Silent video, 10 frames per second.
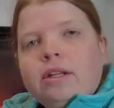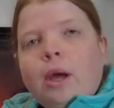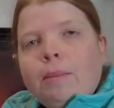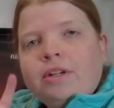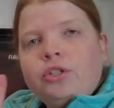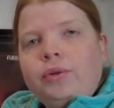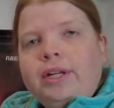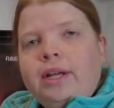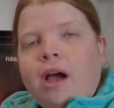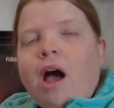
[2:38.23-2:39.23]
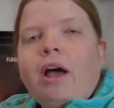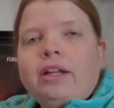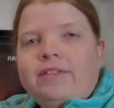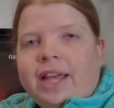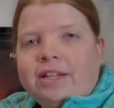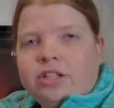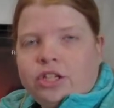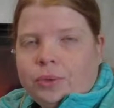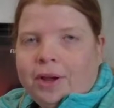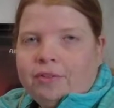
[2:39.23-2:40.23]
Number 3 are the taxes
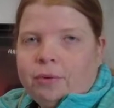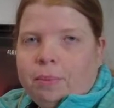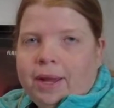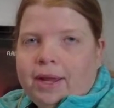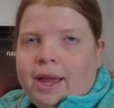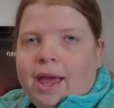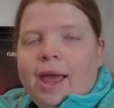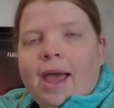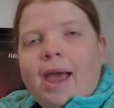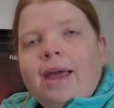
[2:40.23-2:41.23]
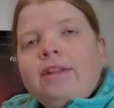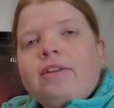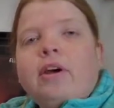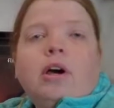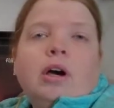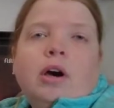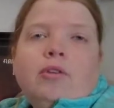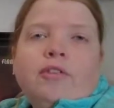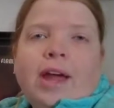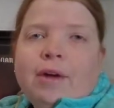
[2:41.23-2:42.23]
you have to pay. And
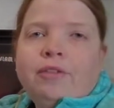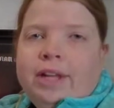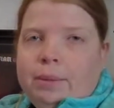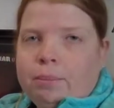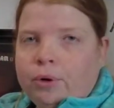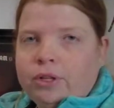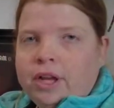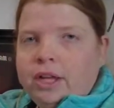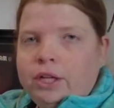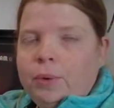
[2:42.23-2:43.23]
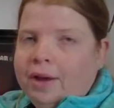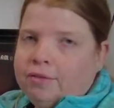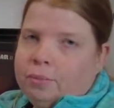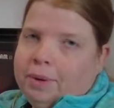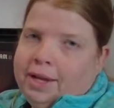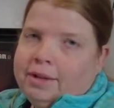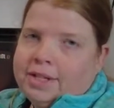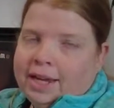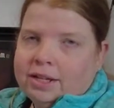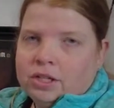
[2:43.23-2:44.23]
over every import you have to pay
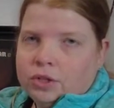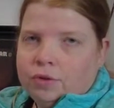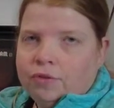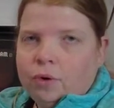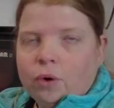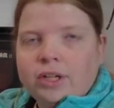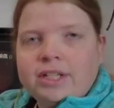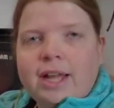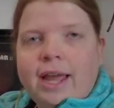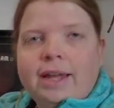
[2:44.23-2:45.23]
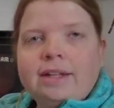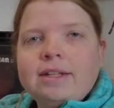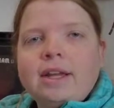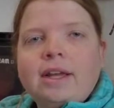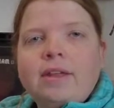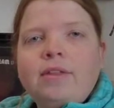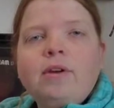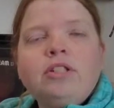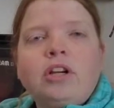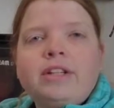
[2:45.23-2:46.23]
taxes, of course. And
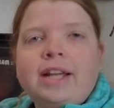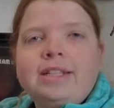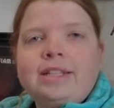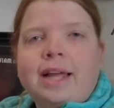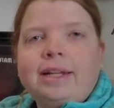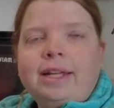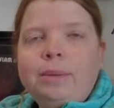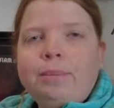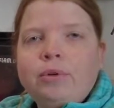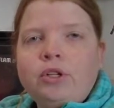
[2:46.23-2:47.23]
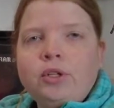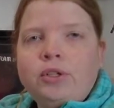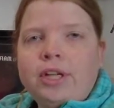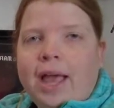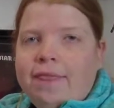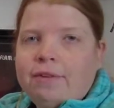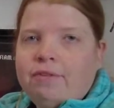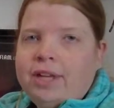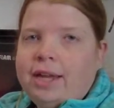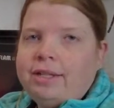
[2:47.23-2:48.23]
those are taxes like the import duty and the
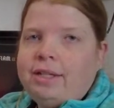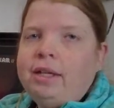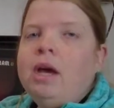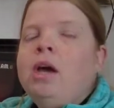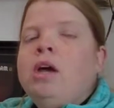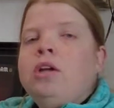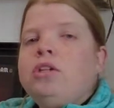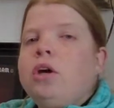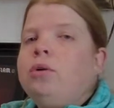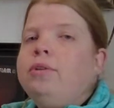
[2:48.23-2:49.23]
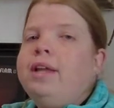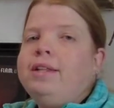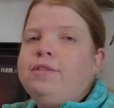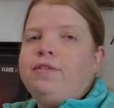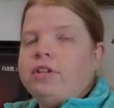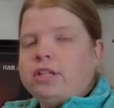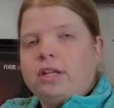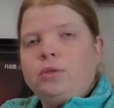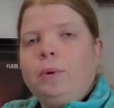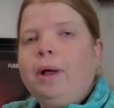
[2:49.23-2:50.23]
VAT. So that differs
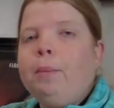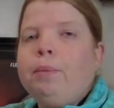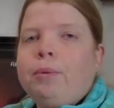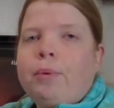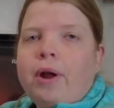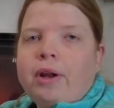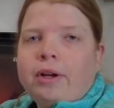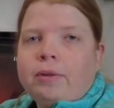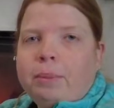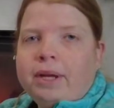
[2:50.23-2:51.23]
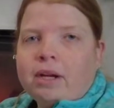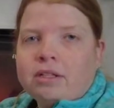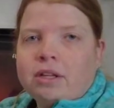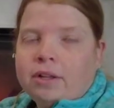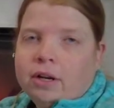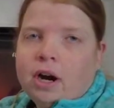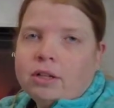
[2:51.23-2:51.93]
as well per product because the